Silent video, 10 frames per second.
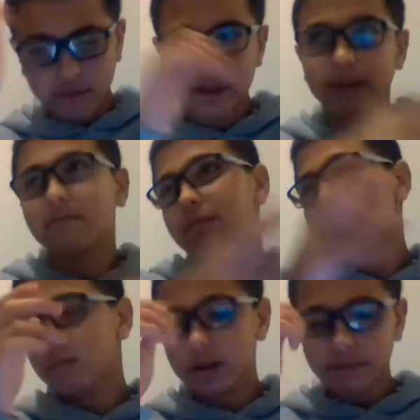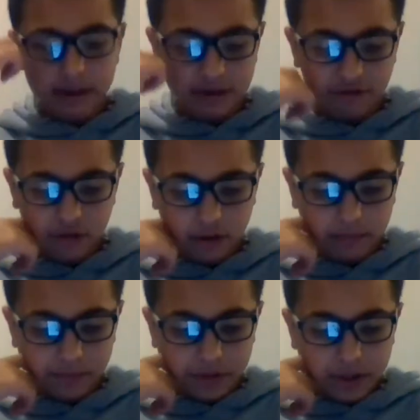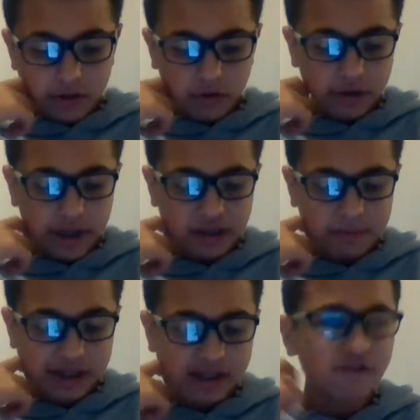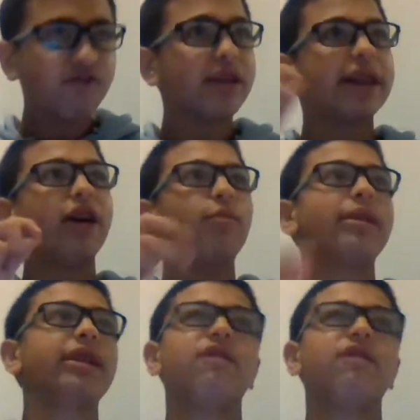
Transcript: that was iffy on. 38th place, The Fifth Element. The